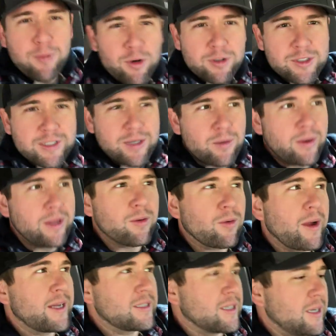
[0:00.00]
mulch that we
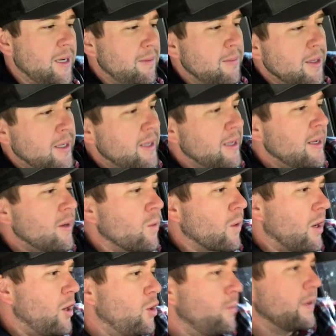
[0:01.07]
raked up. We're
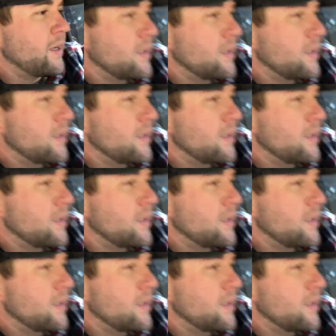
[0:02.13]
hoping